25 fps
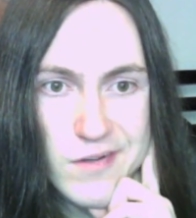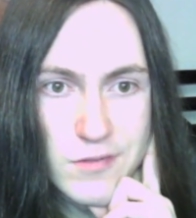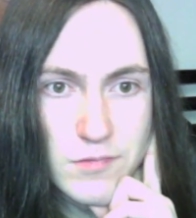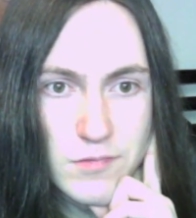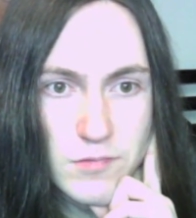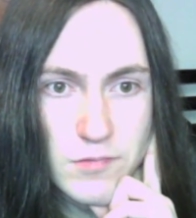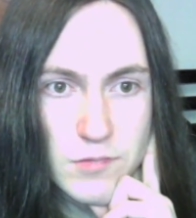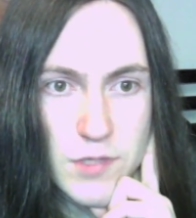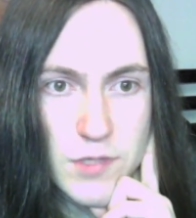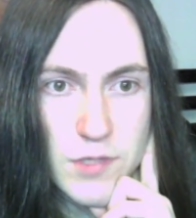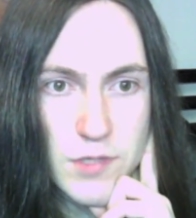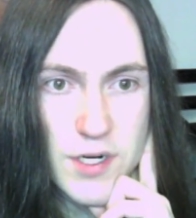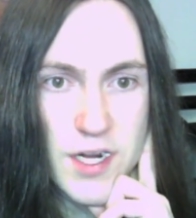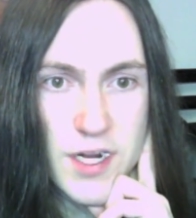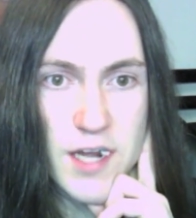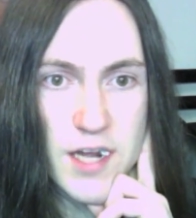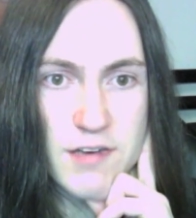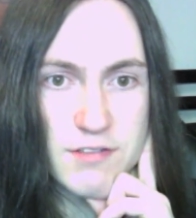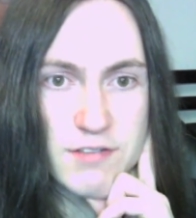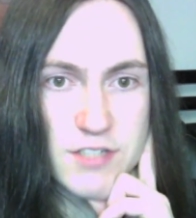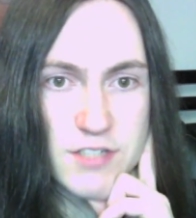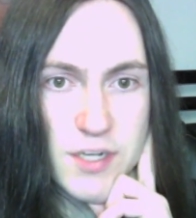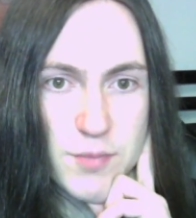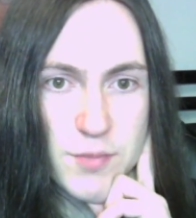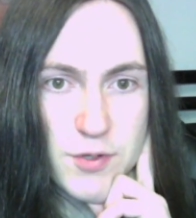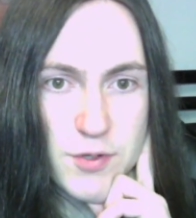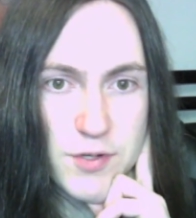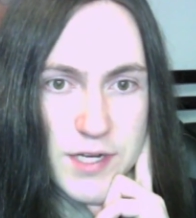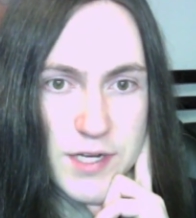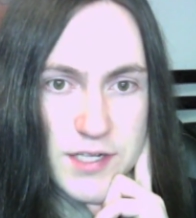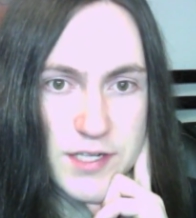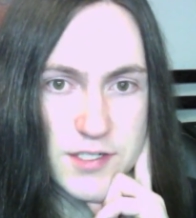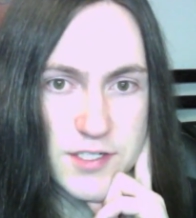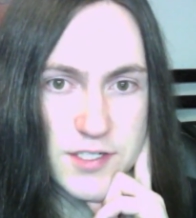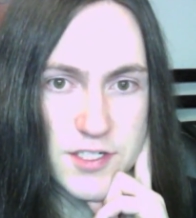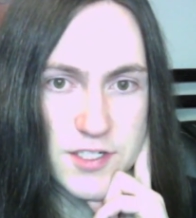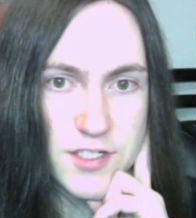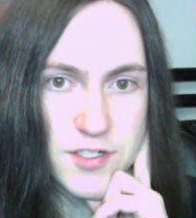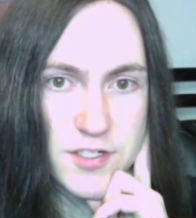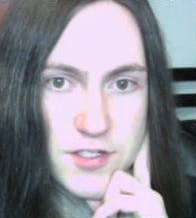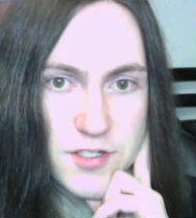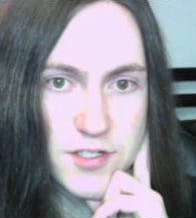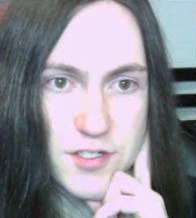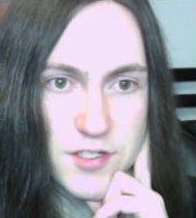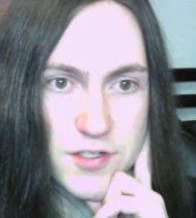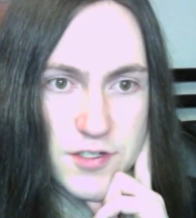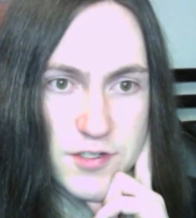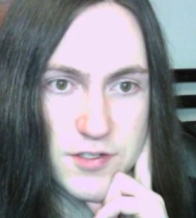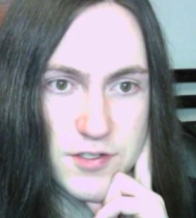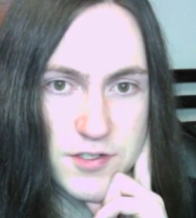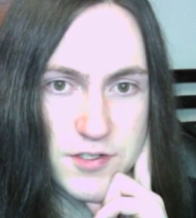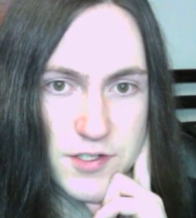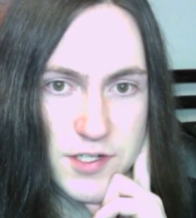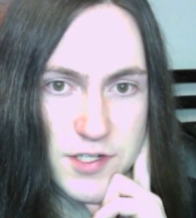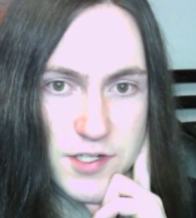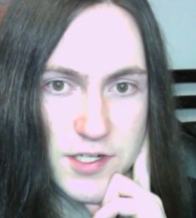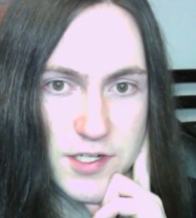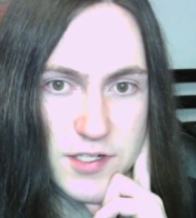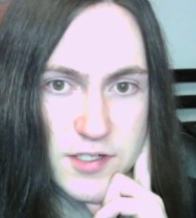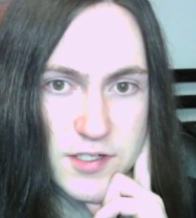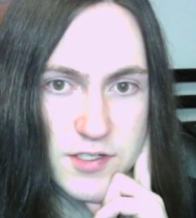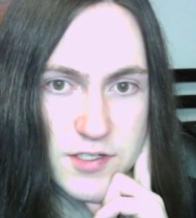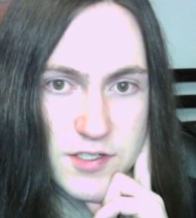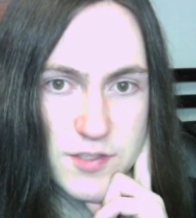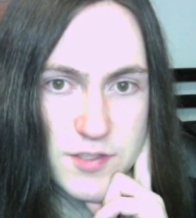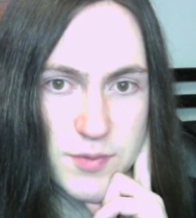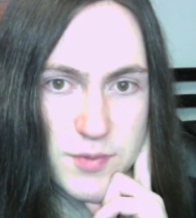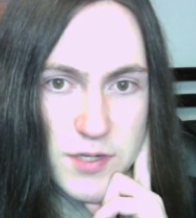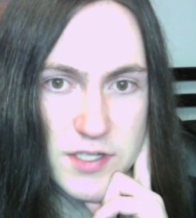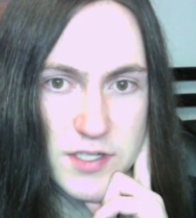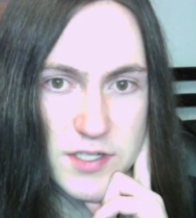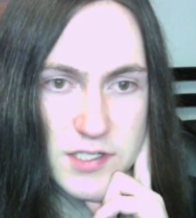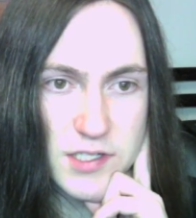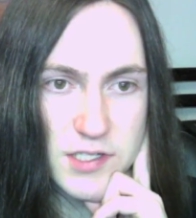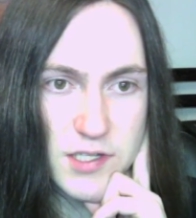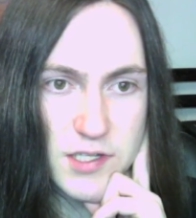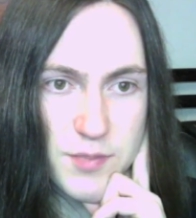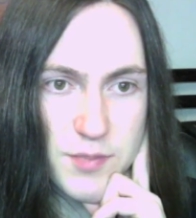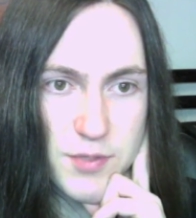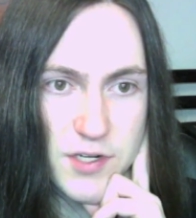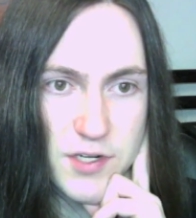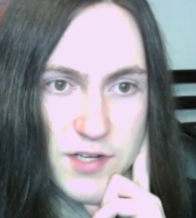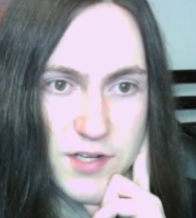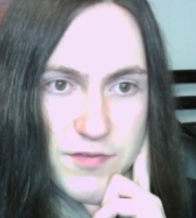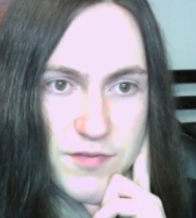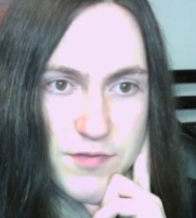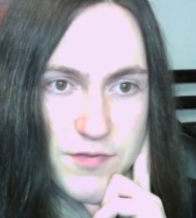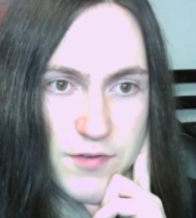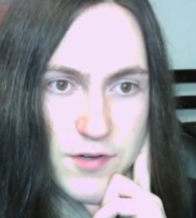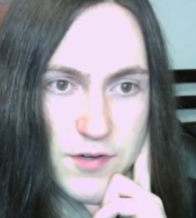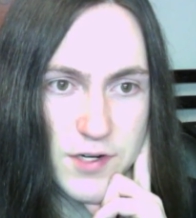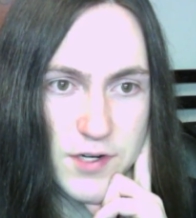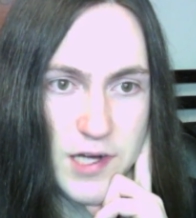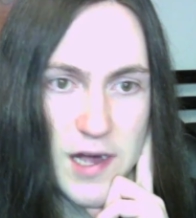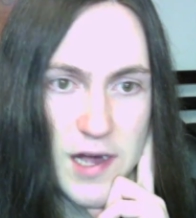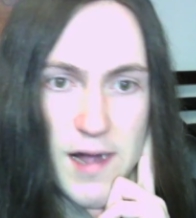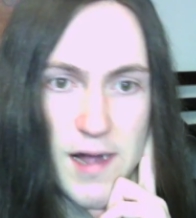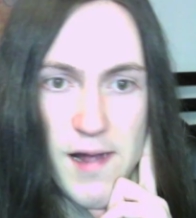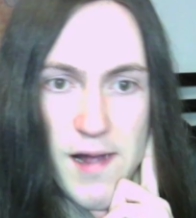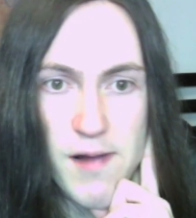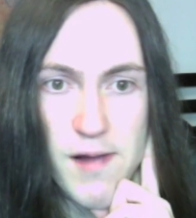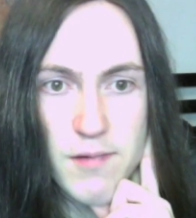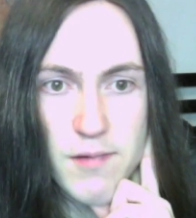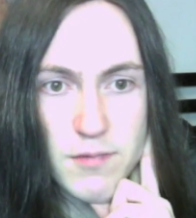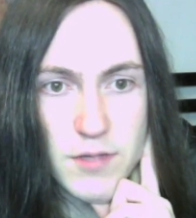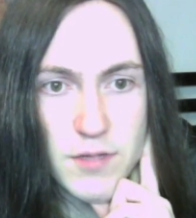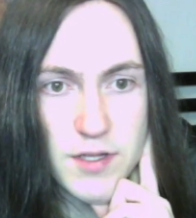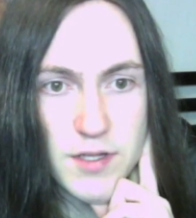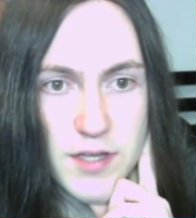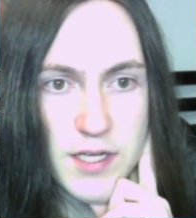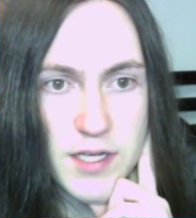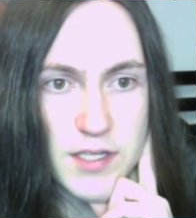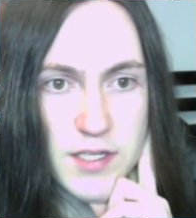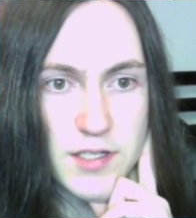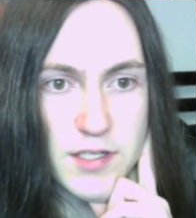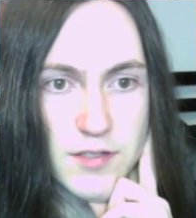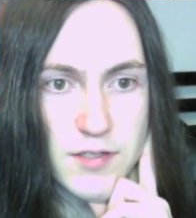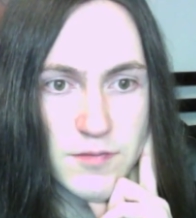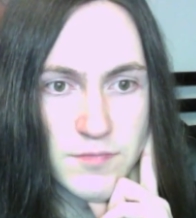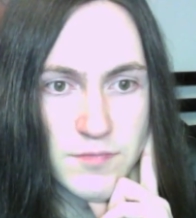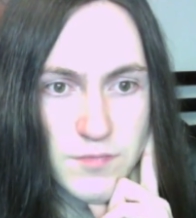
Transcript: What kind of shampoo conditioner do you use? Your hair is surprisingly pretty for a guy. Why, thank you.